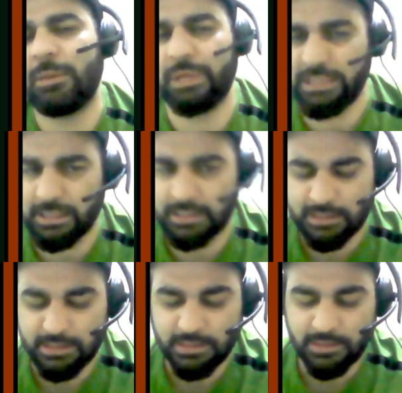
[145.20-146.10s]
results.
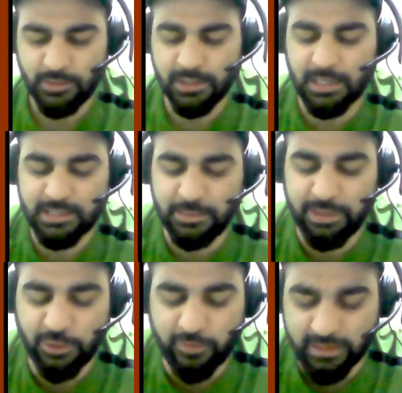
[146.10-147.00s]
Okay, that's the
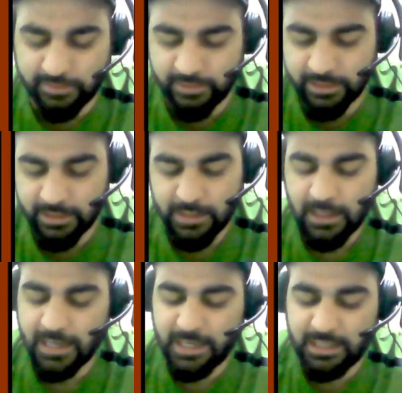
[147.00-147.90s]
meaning of underfitting.
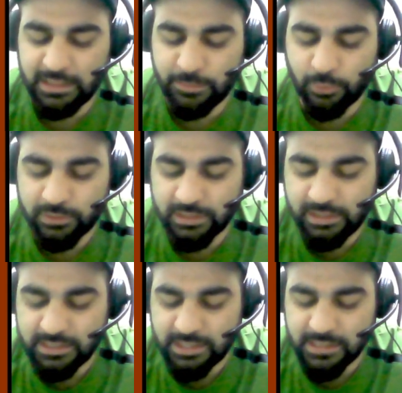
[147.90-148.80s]
Again, in
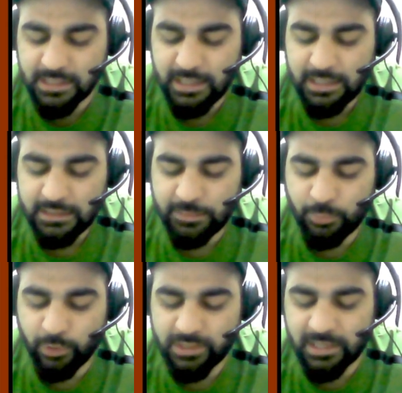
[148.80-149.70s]
these things, the
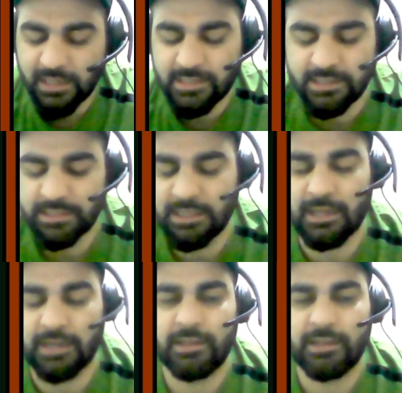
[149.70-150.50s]
poor generalization is there.